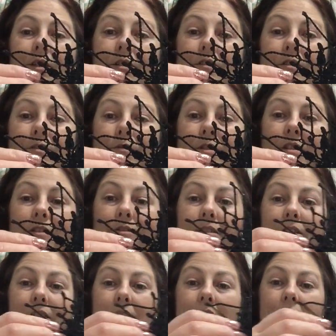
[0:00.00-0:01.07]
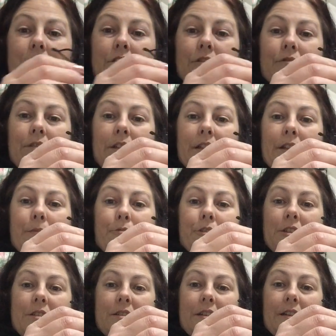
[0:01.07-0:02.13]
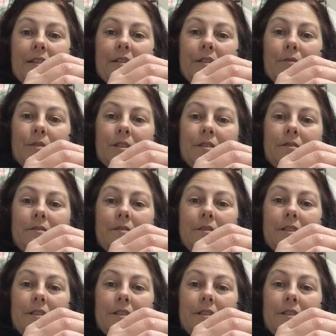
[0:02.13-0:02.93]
be honest with you. I think she'd really appreciate that one.